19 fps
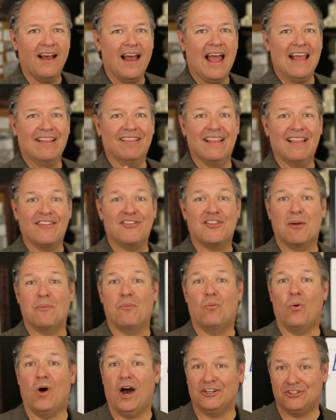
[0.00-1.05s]
and let them
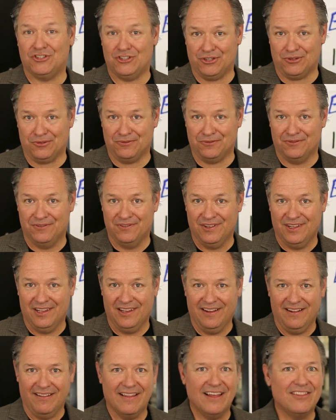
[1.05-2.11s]
watch you.
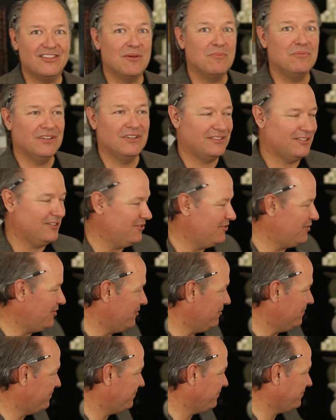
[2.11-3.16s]
Let them listen to you.